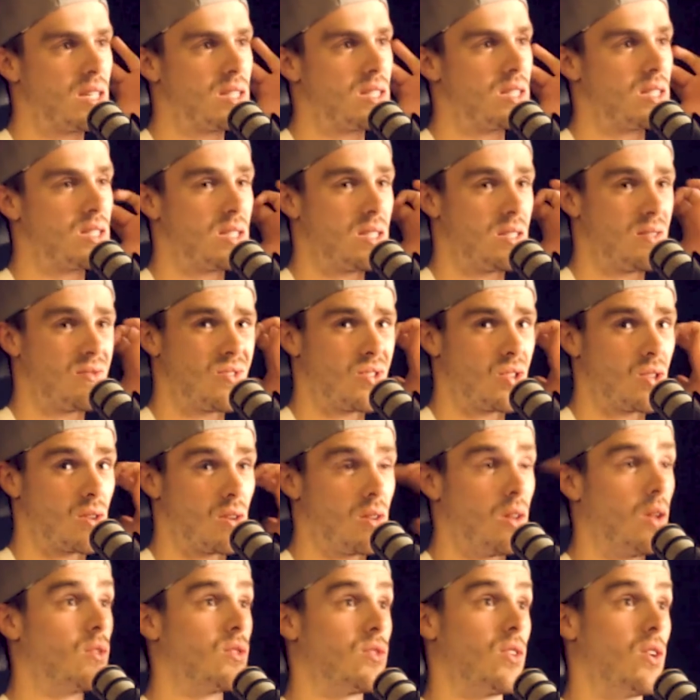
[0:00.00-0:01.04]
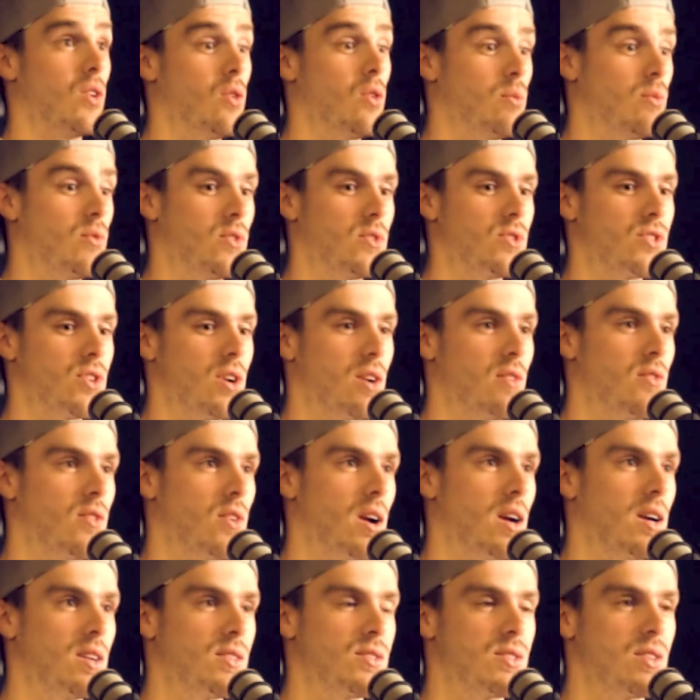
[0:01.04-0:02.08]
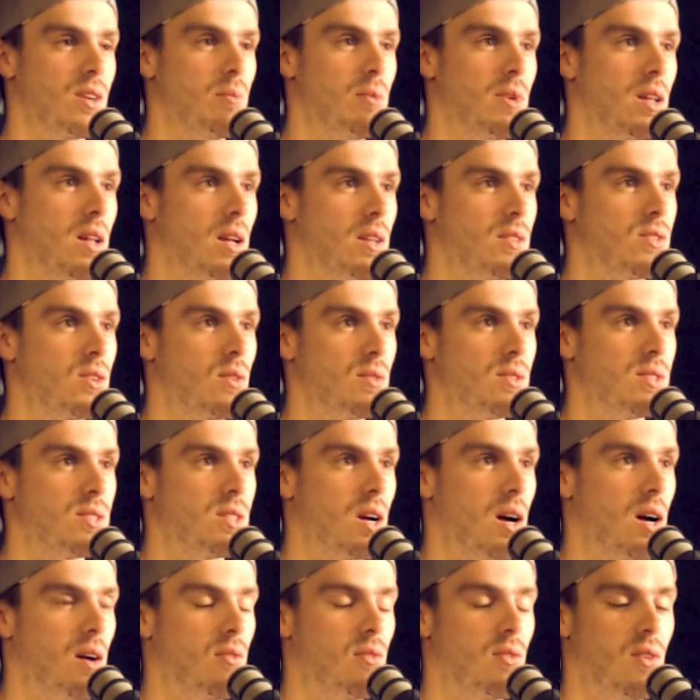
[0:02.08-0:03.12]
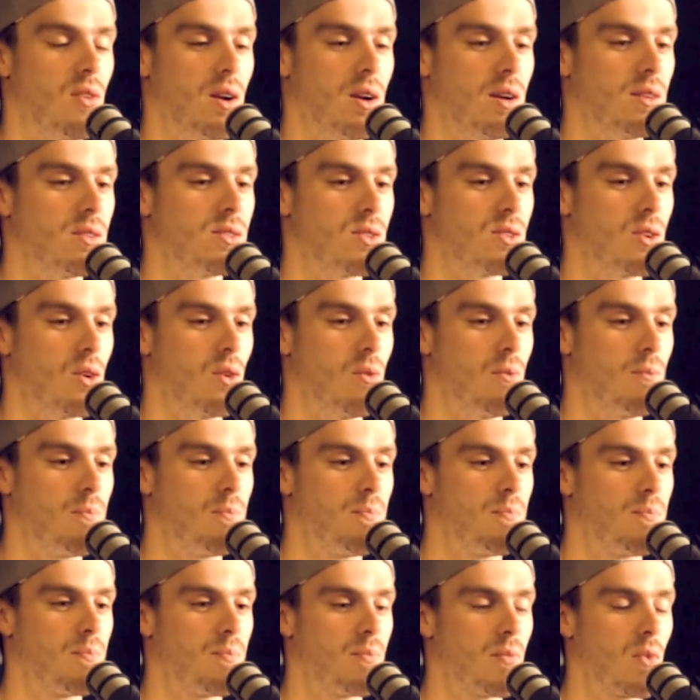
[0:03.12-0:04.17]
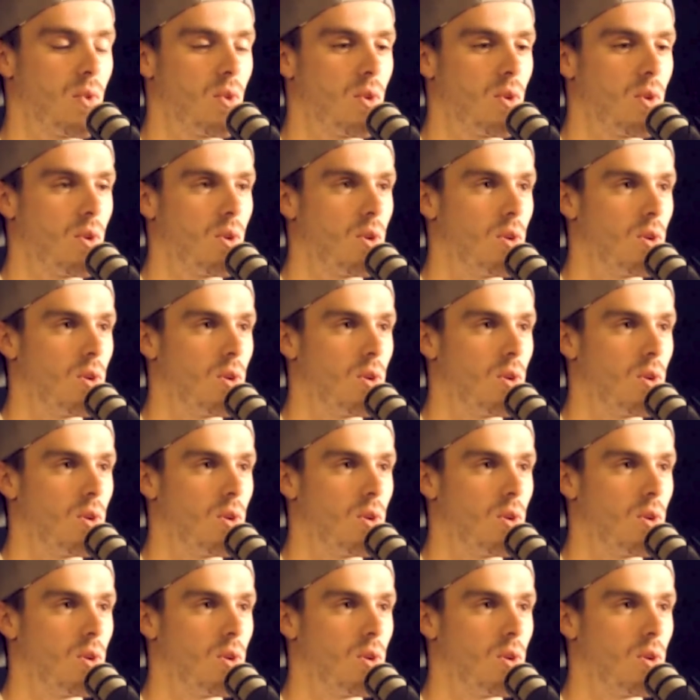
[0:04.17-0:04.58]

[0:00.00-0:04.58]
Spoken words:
because it's close to home. First off, for us, 40 minutes away. Tough, right? You know what I mean? Especially with